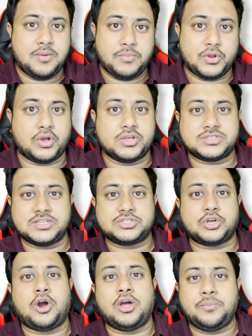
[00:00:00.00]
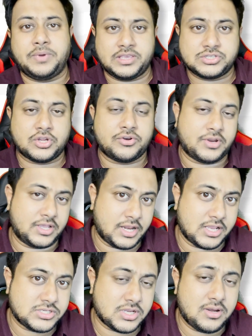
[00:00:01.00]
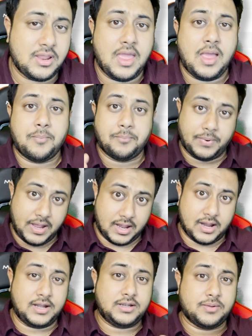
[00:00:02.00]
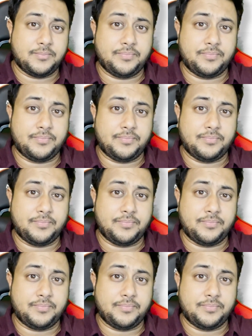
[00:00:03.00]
because it's all based on regression, but